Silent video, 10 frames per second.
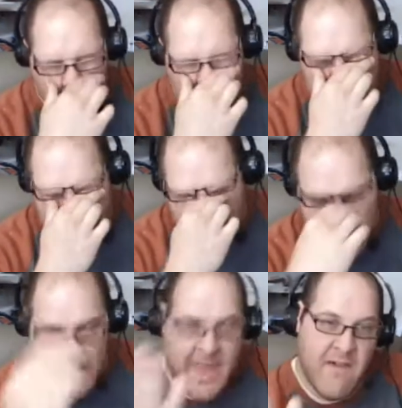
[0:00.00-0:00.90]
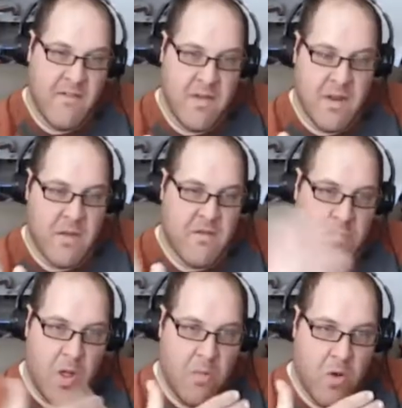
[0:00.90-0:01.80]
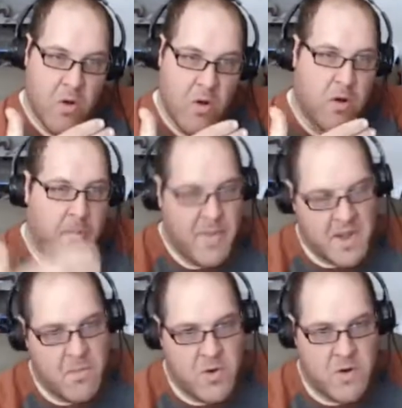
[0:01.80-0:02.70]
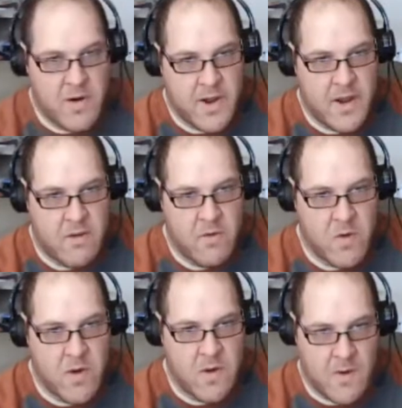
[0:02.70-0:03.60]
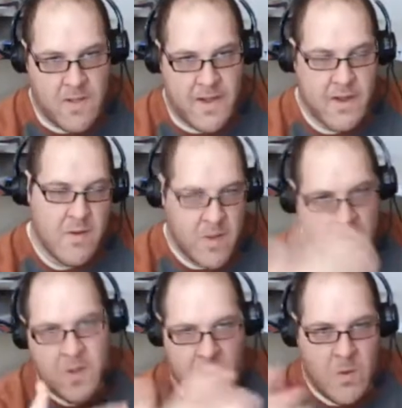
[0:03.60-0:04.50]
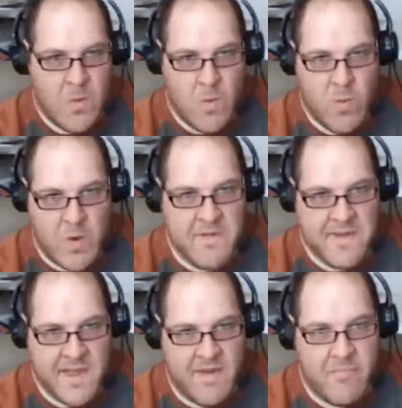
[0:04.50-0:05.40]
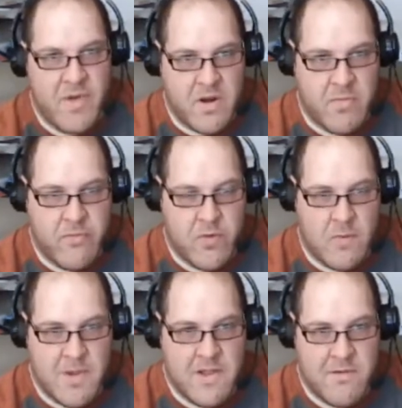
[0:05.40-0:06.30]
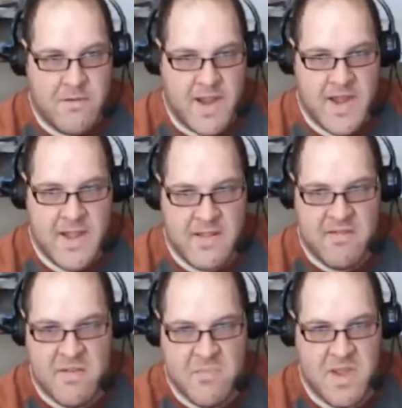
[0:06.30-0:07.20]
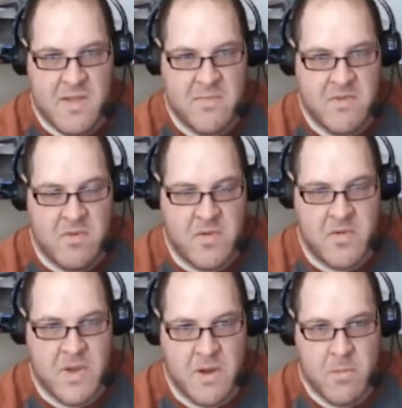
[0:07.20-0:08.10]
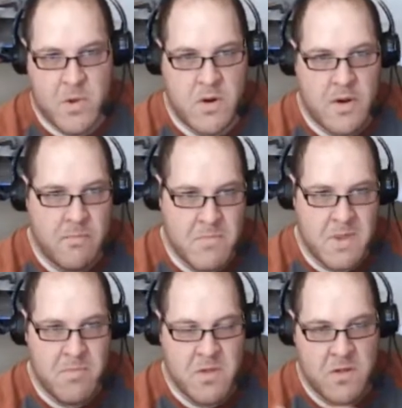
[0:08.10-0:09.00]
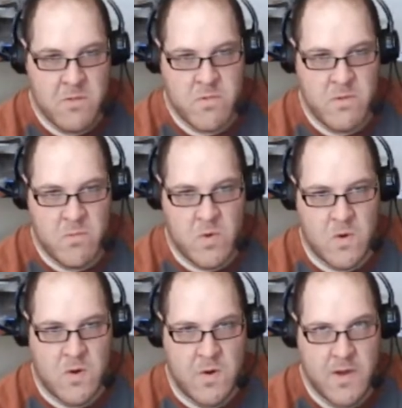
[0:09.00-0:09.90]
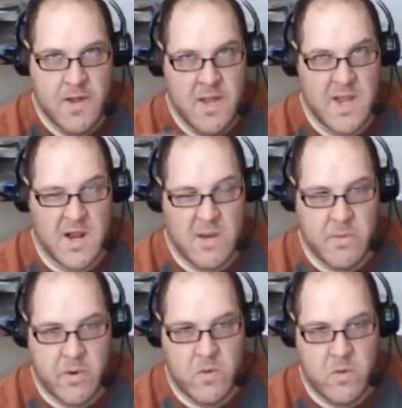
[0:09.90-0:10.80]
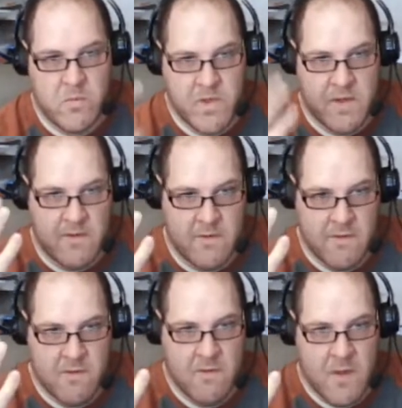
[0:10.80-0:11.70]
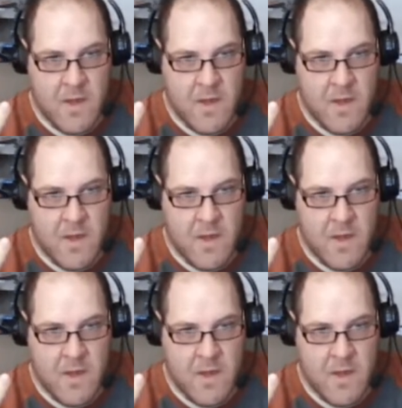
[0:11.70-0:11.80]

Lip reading: It's just like having a small motor or a big motor in a real car. Like, one's gonna have better performance, right? And sometimes even with a bigger motor, you might be a little bit more economical because